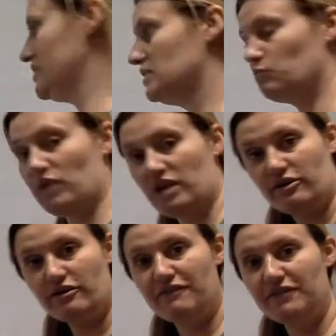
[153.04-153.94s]
is
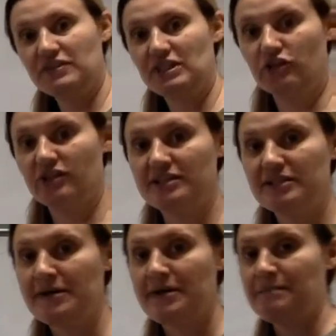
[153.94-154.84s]
150 degrees.
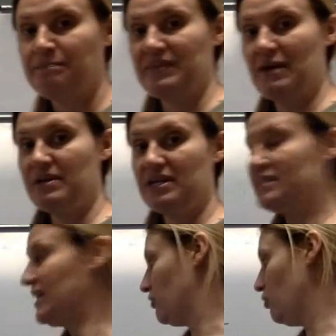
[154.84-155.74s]
Now because
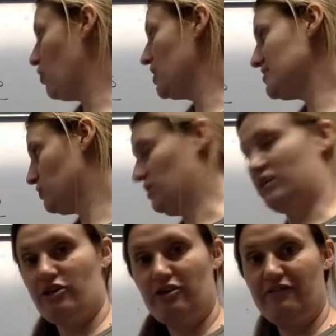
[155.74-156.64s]
angle 1 is
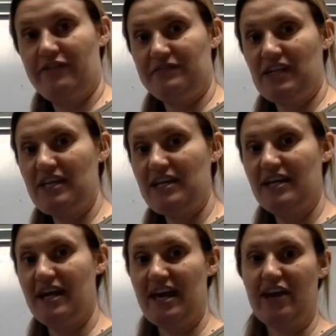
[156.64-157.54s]
150,
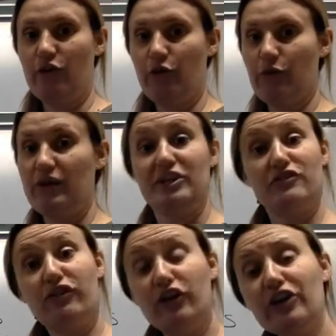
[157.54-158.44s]
angle 3 is
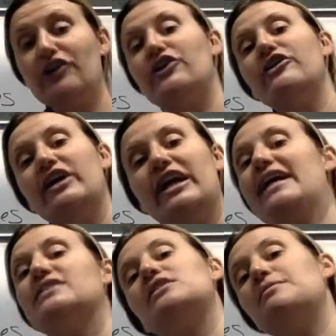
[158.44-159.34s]
vertical, it
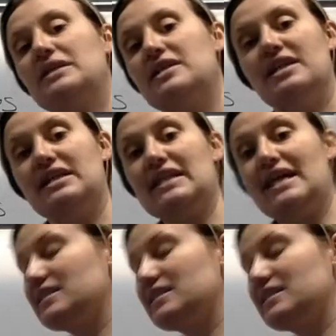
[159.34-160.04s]
has to be the exact